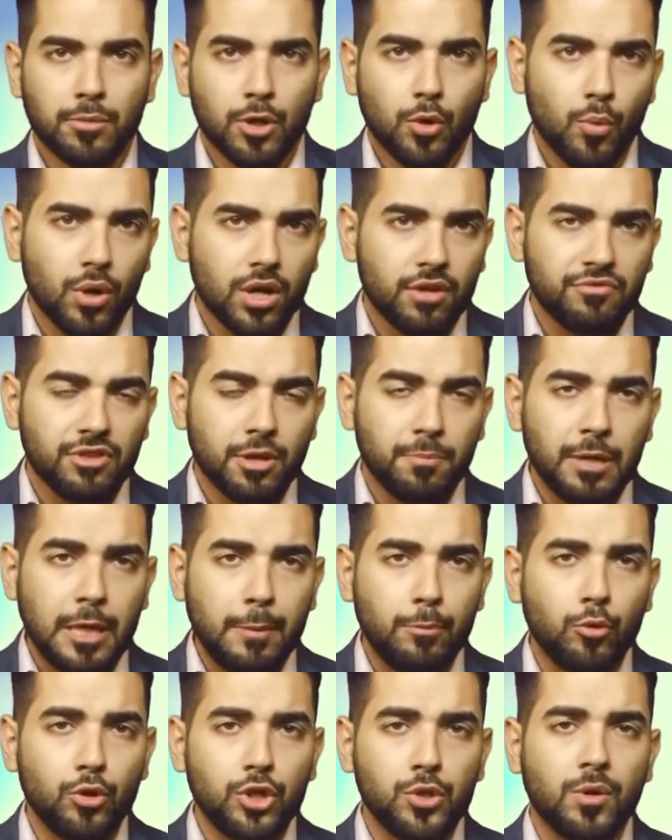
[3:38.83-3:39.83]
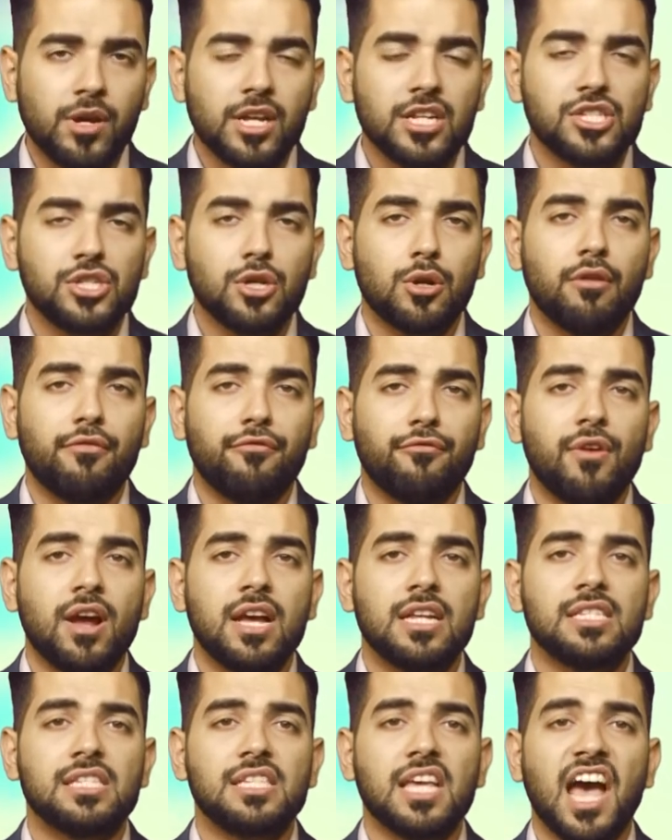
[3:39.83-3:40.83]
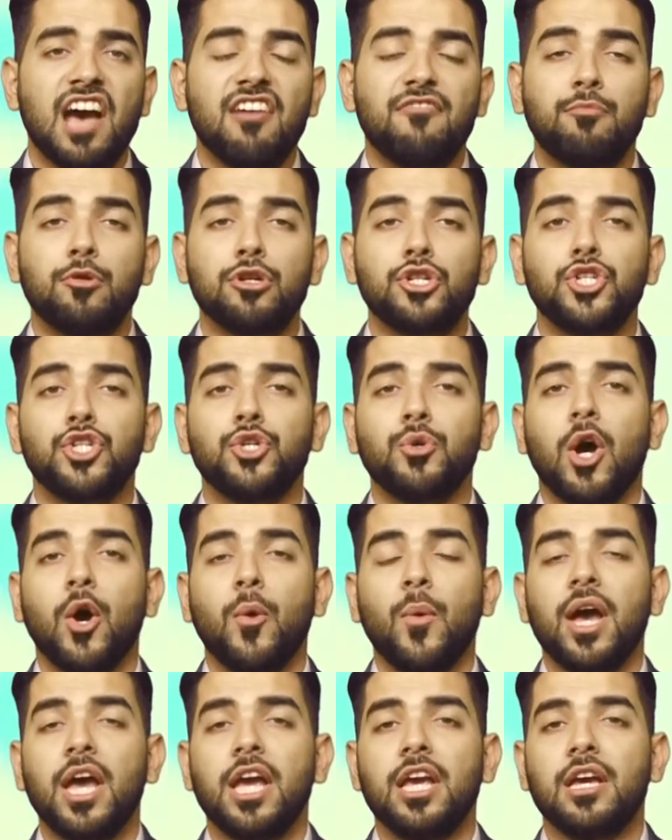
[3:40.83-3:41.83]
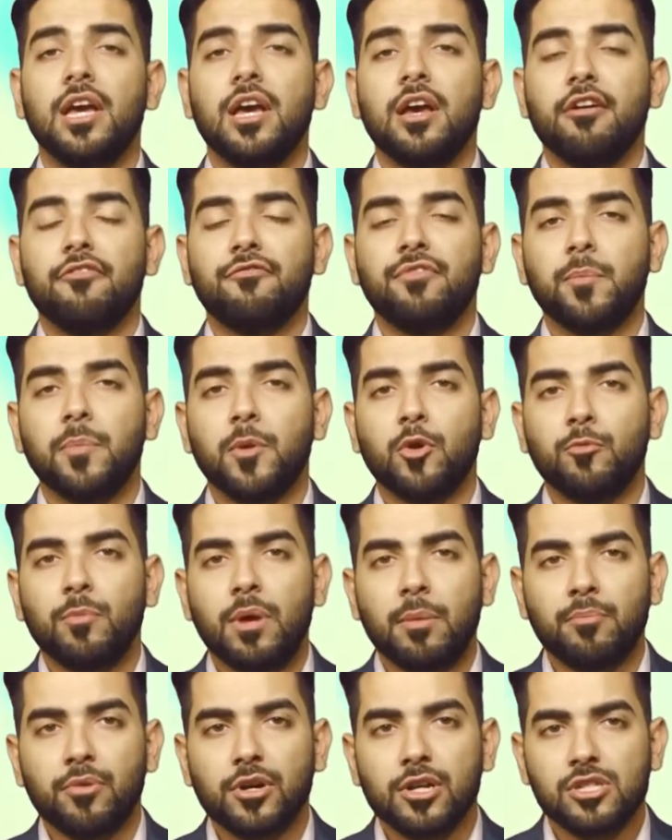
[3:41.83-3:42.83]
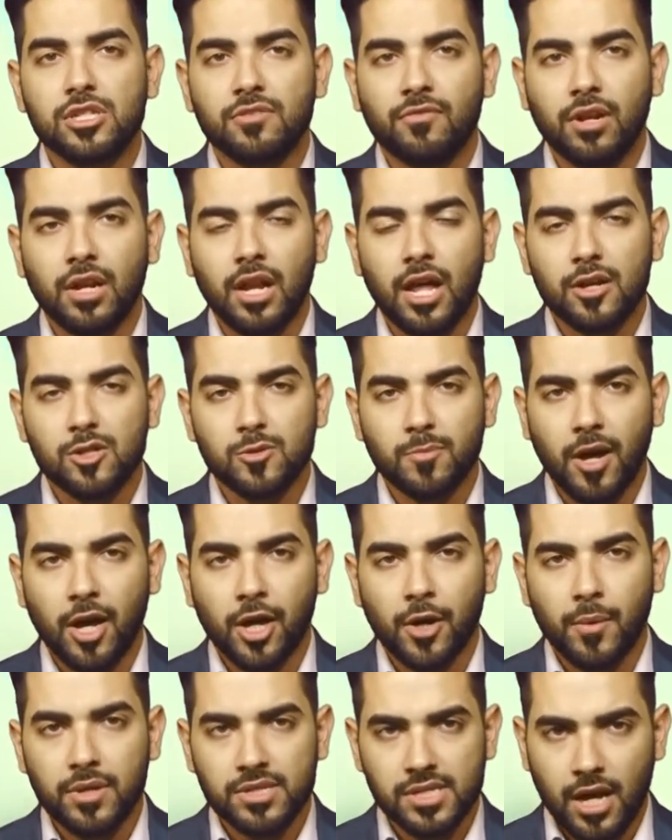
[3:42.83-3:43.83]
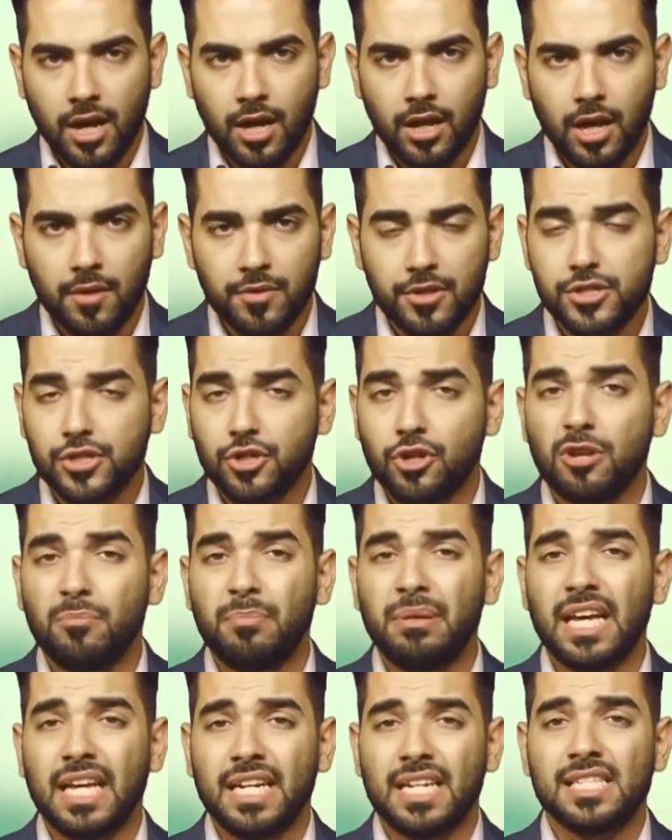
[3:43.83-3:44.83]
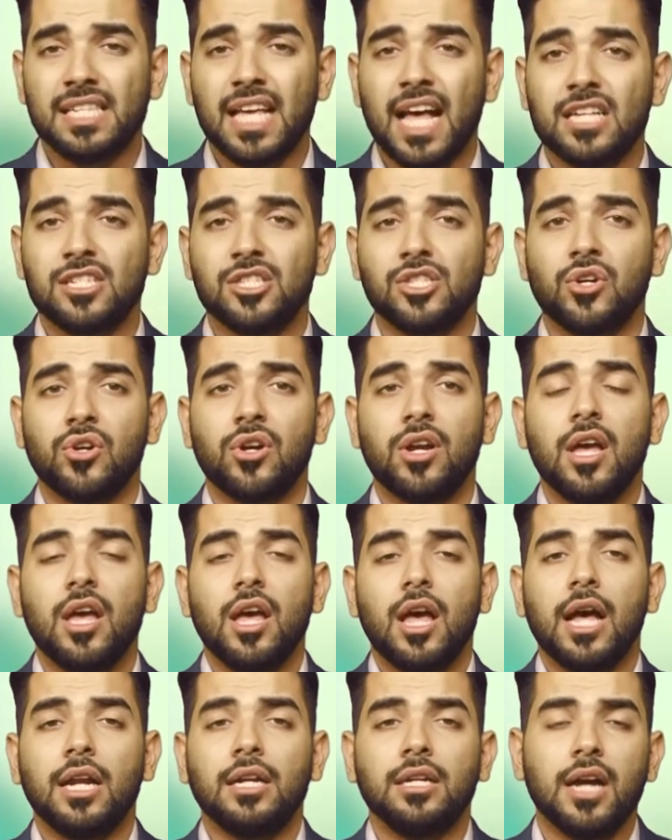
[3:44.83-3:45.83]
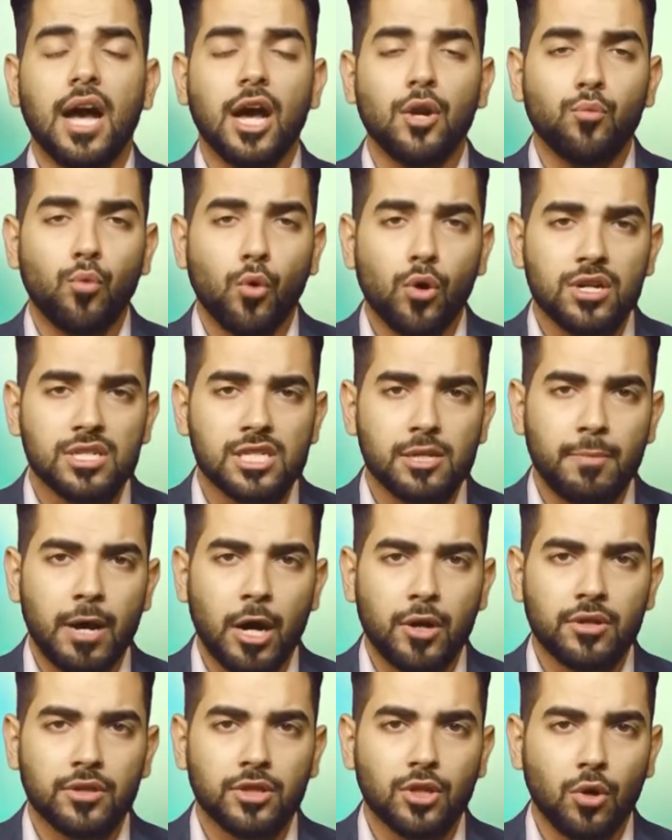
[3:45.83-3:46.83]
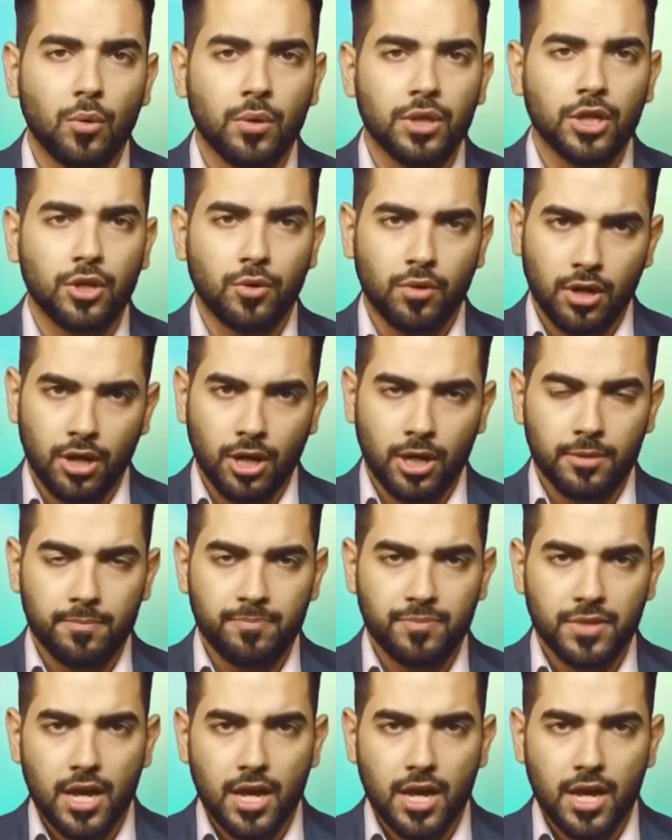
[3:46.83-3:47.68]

But what if the people you consider friends have pushed you away from the remembrance of Allah subhanahu wa ta'ala? This could be a disaster, and God warns about it in the Holy Quran.